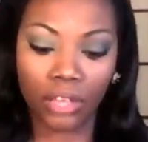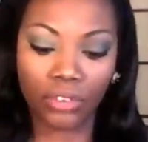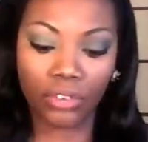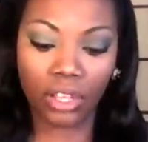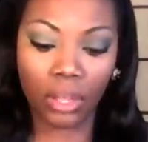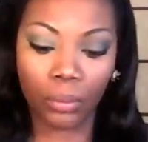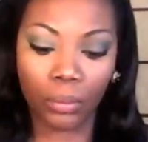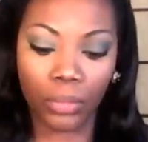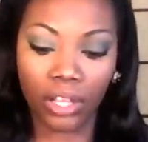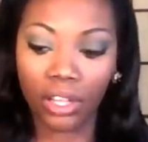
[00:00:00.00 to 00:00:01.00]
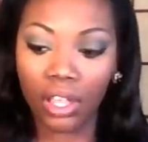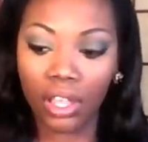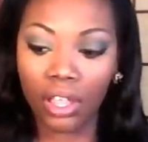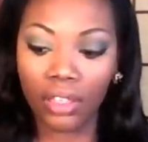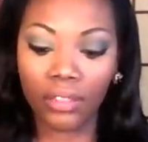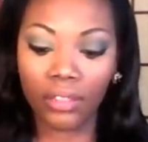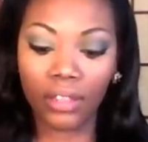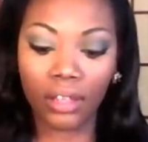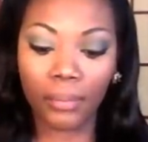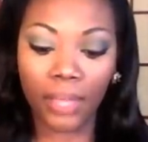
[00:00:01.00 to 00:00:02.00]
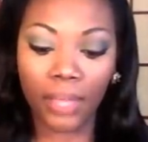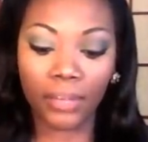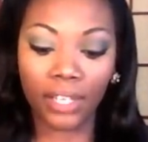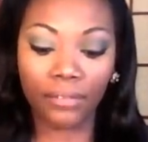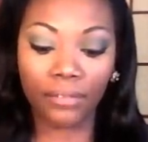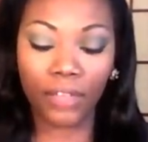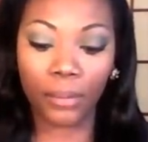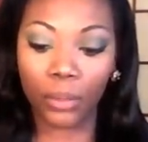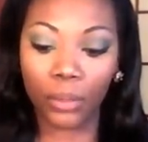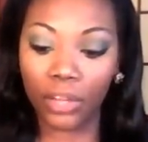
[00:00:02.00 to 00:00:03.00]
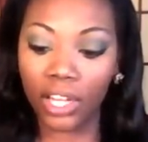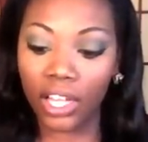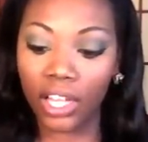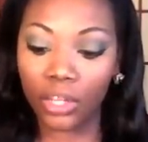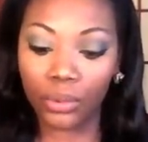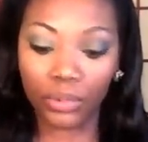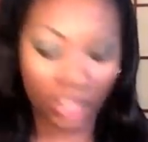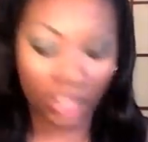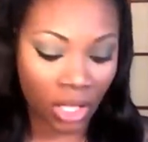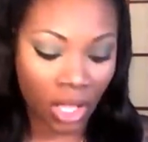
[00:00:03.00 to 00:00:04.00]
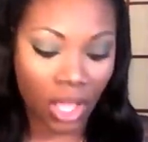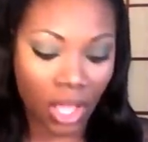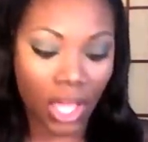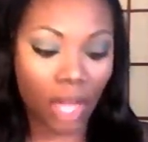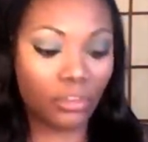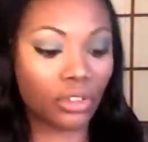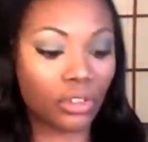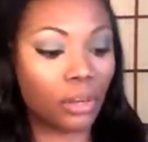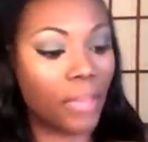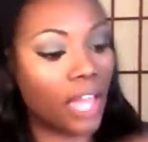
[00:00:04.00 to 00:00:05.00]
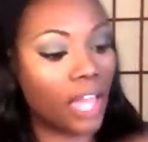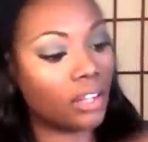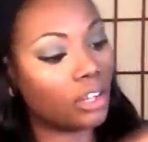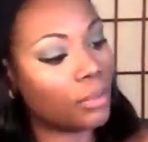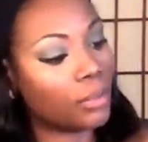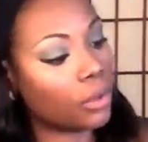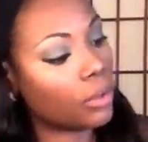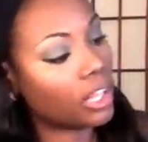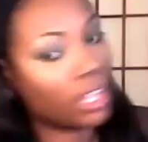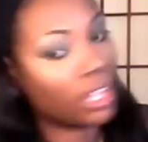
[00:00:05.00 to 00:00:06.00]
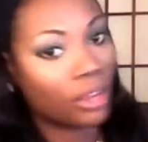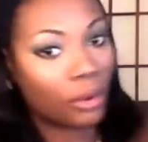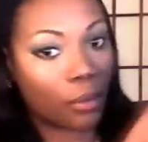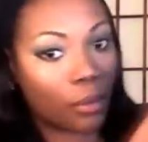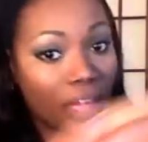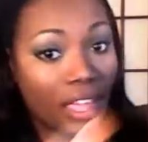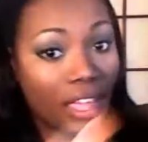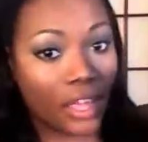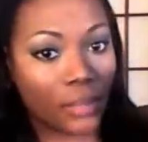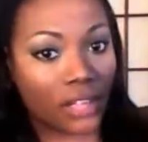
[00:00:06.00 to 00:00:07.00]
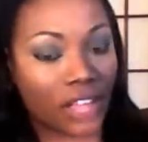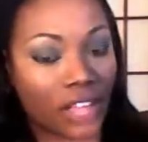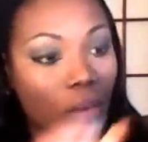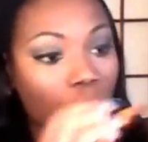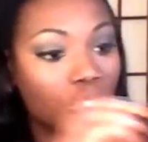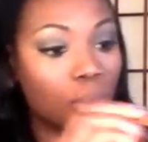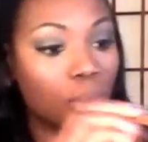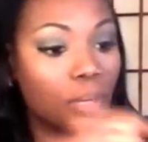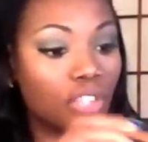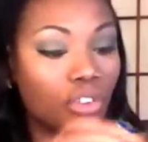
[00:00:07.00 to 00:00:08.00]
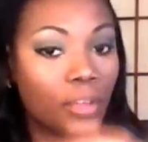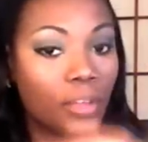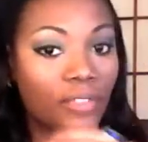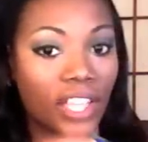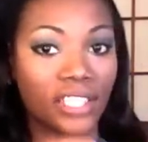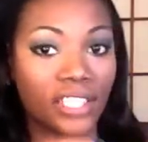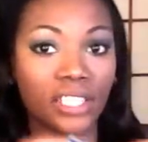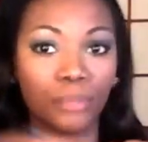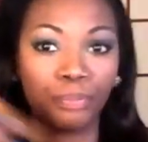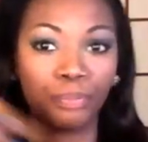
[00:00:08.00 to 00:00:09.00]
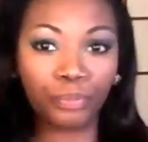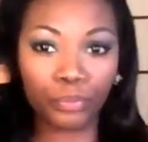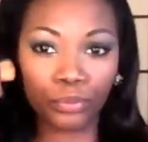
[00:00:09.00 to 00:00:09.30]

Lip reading: that usually come with the Maybelline Fit Me one that I use. And I'm just going to pat a little bit on here on my hand because I don't want too much on my face.